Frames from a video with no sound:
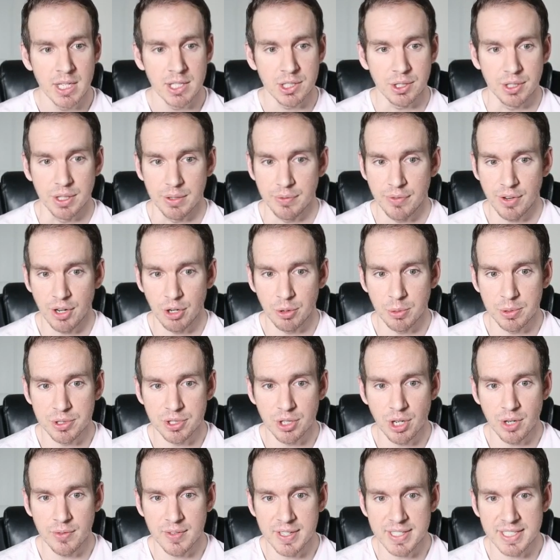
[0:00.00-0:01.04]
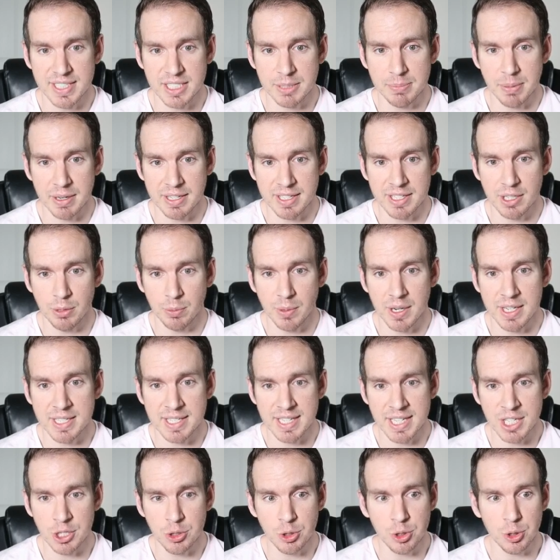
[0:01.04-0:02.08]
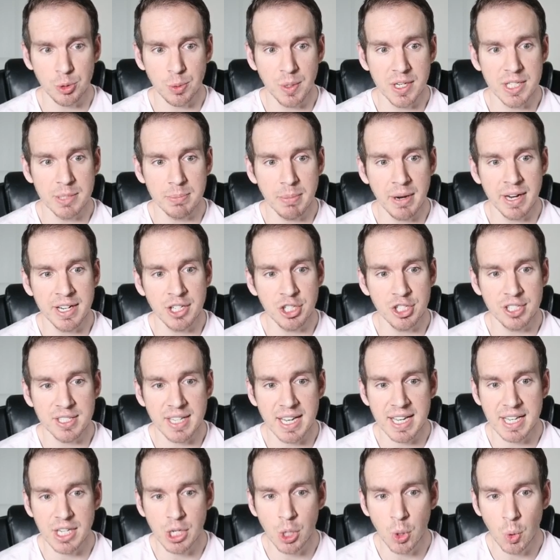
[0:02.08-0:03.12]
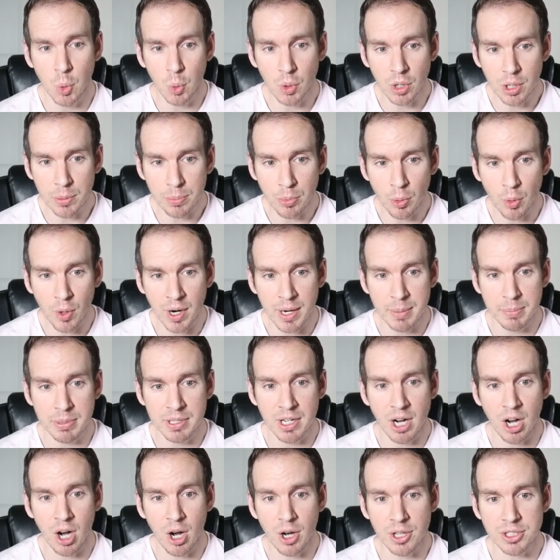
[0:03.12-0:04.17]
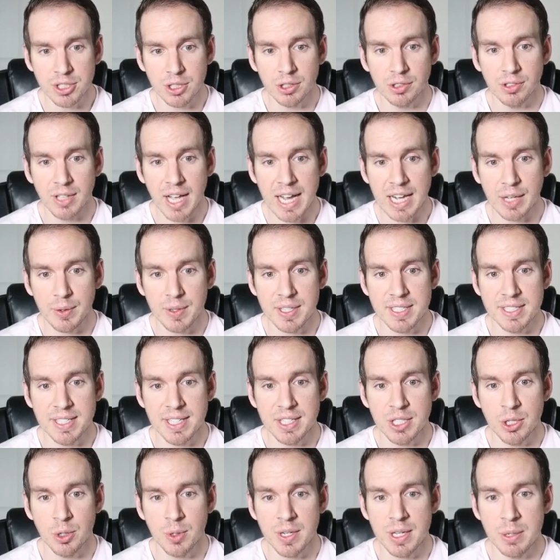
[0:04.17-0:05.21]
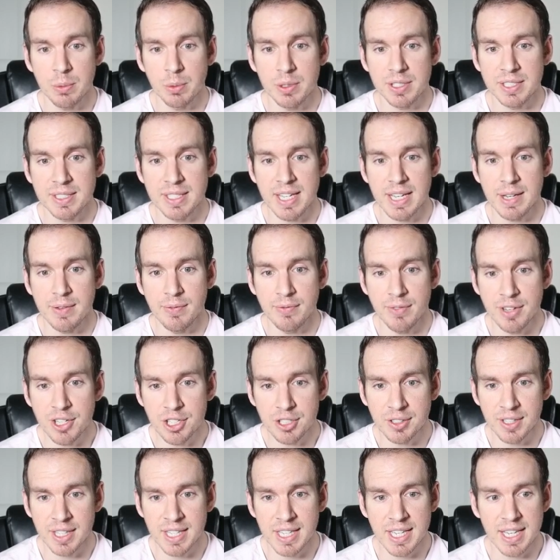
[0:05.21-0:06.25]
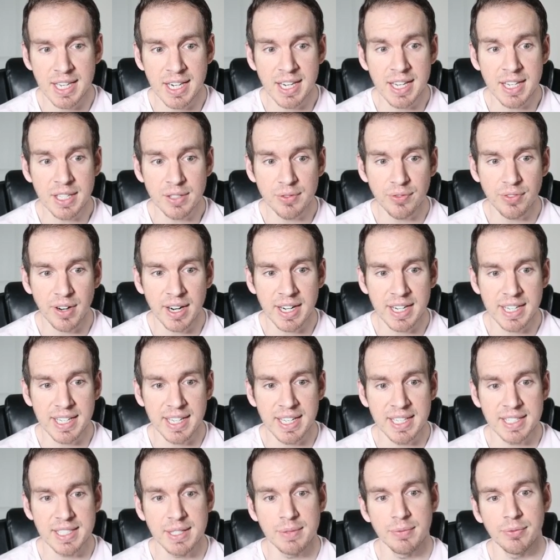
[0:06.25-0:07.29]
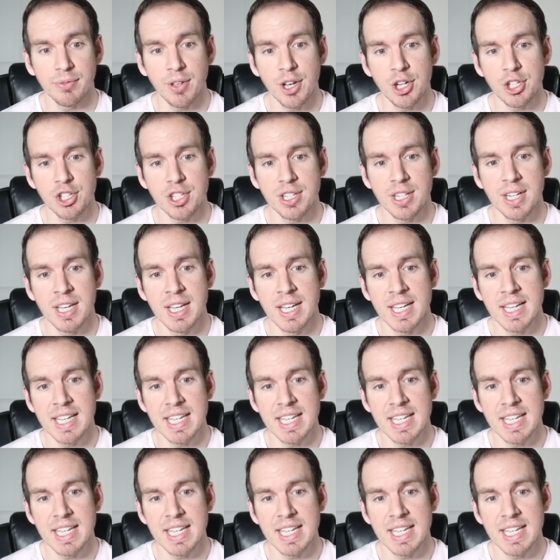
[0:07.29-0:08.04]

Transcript: So the Federal Reserve is expected to raise interest rates by just a quarter point, but also likely signal it will stay vigilant in its fight against inflation,